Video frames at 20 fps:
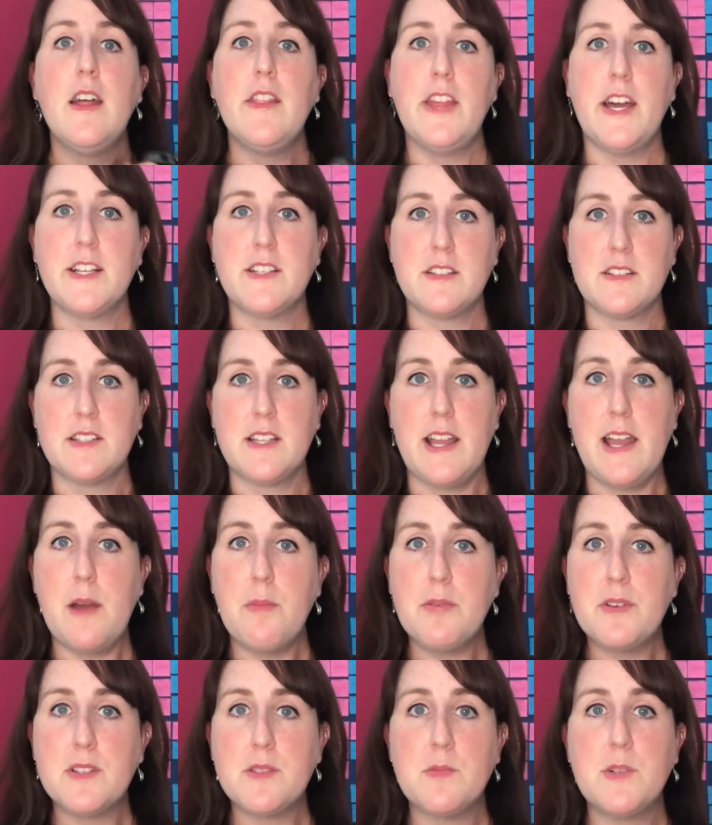That doesn't
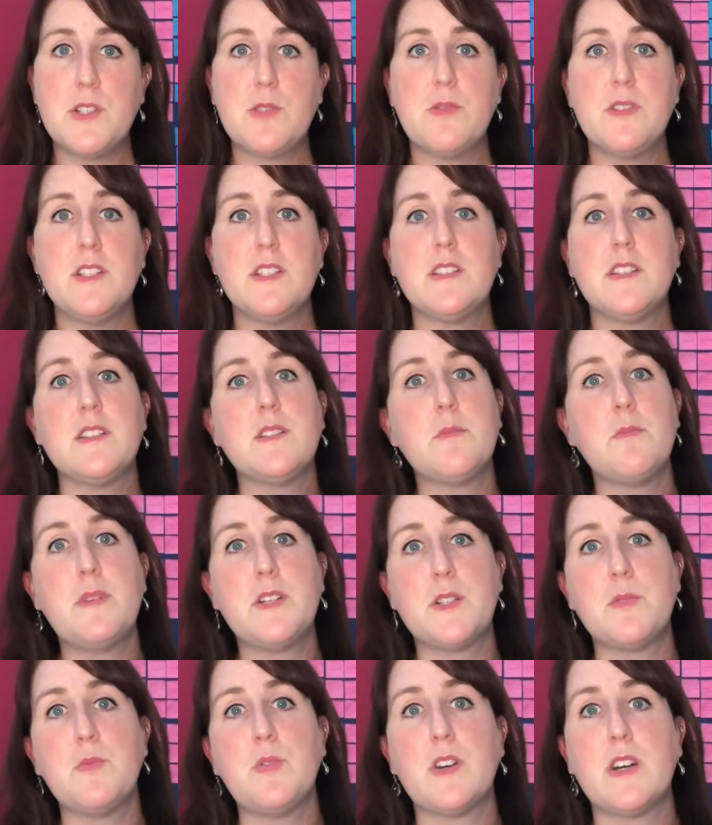happen as much with this. It's a
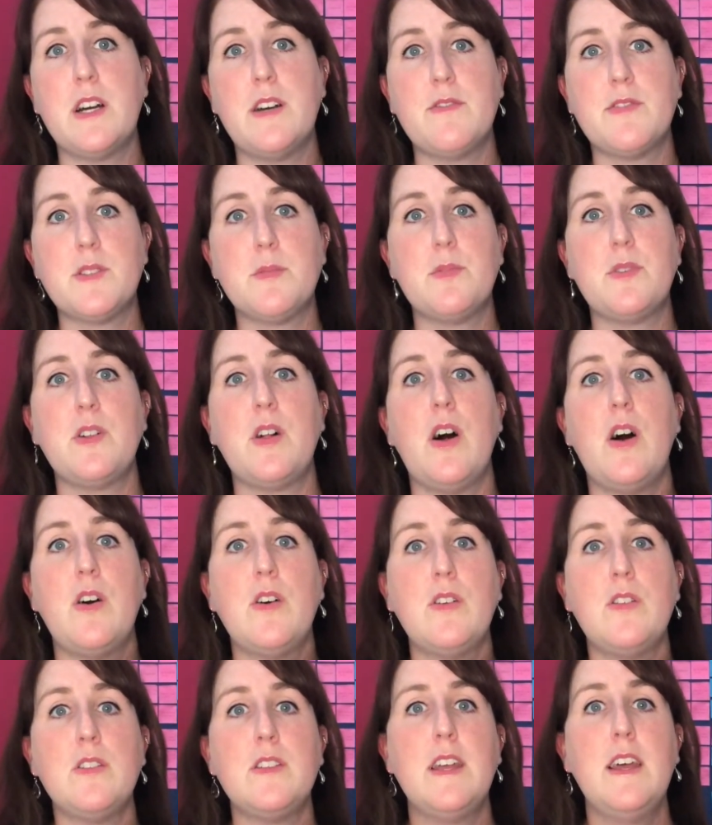much more comfortable
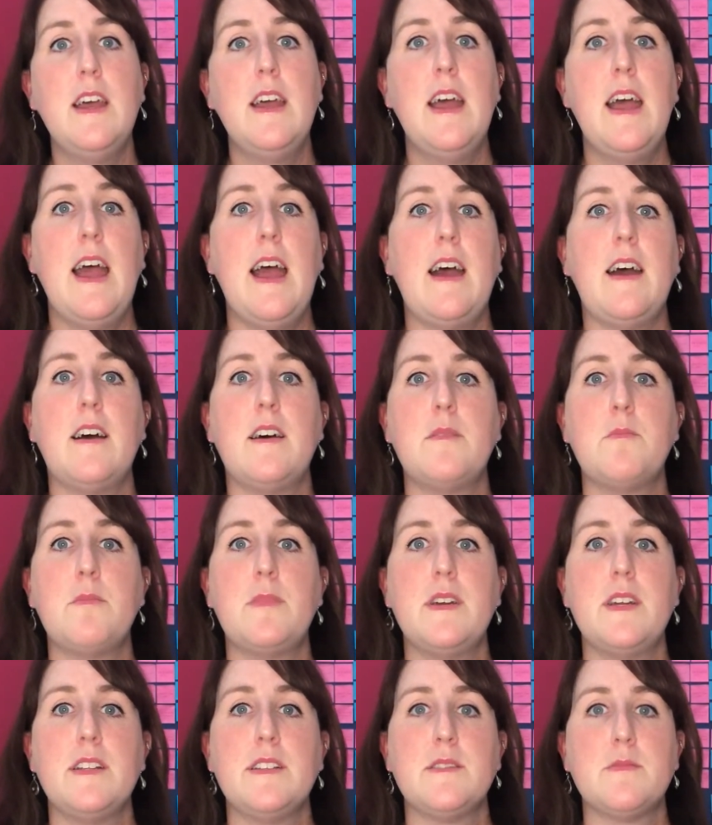hold.
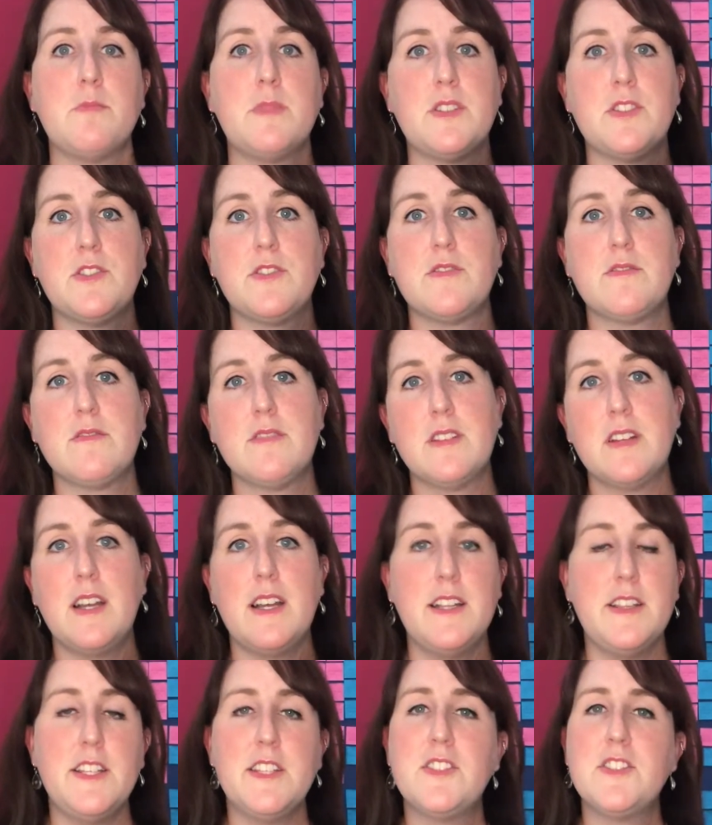
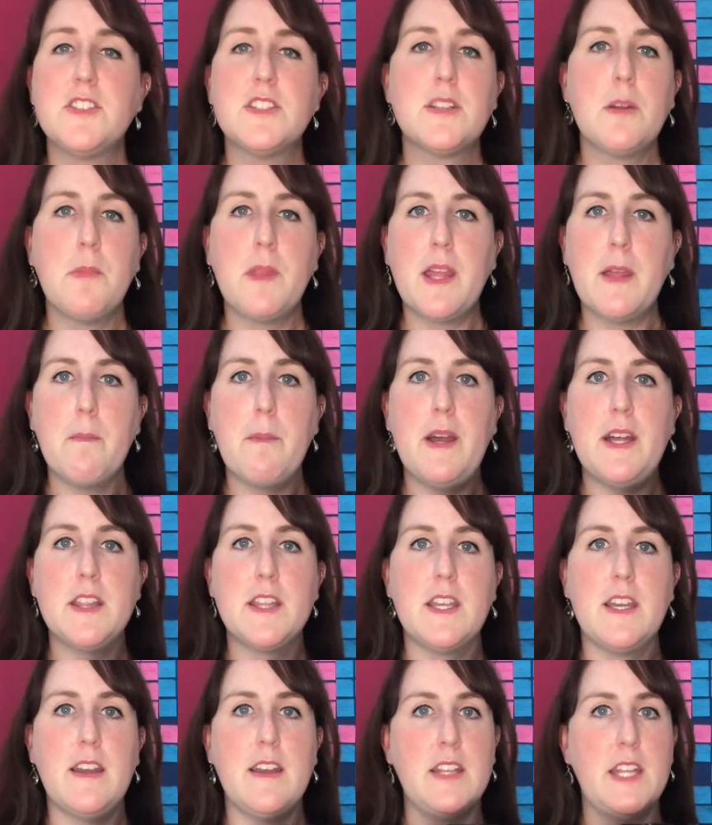There's just something about
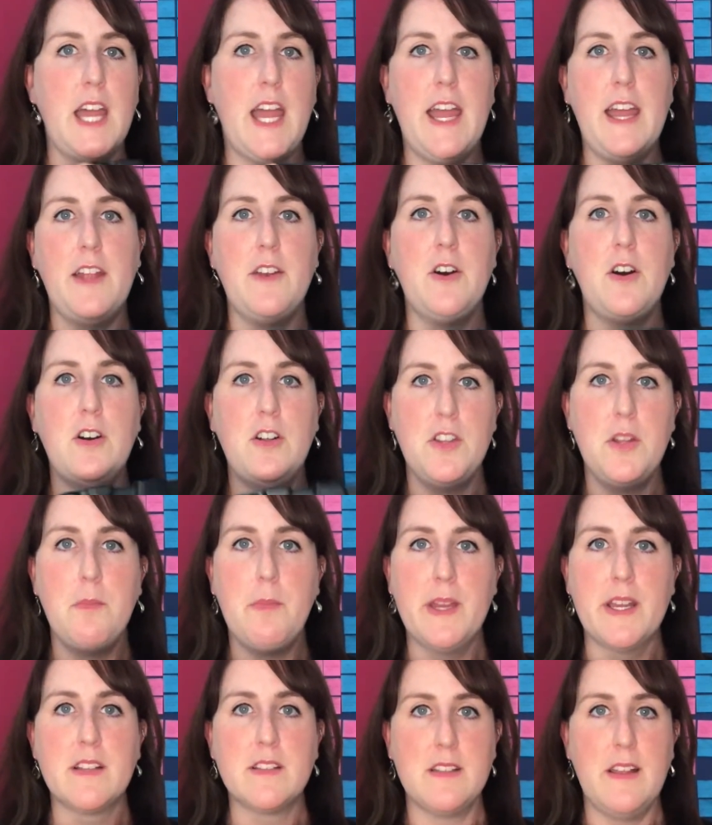the hand hold that
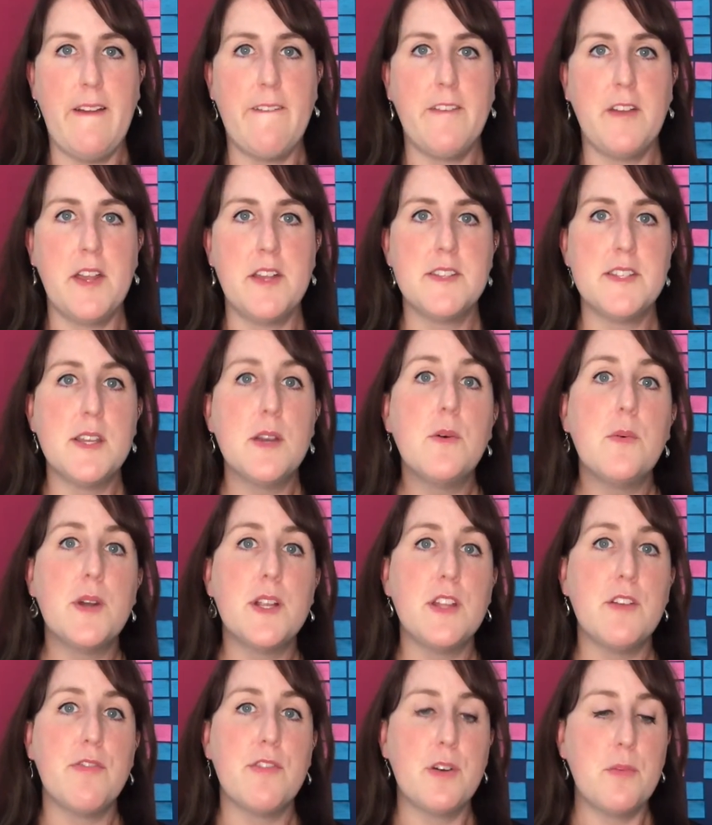makes life easier
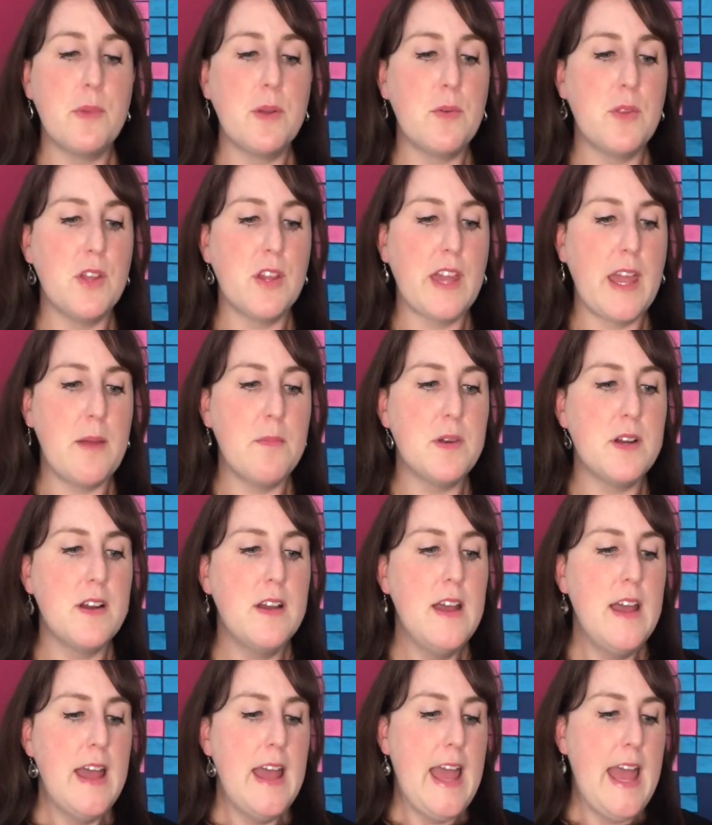when you're filming with your camera.
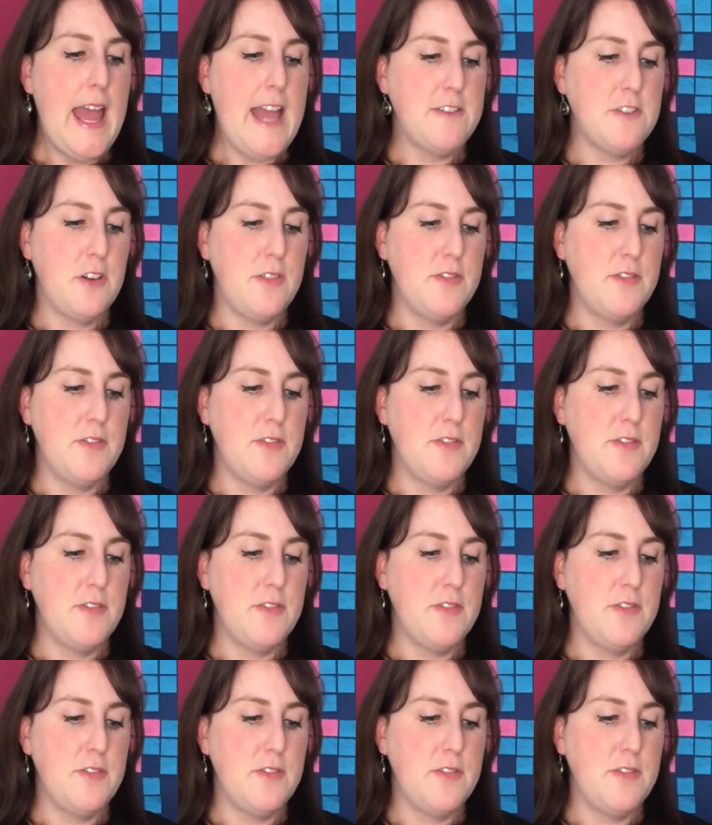And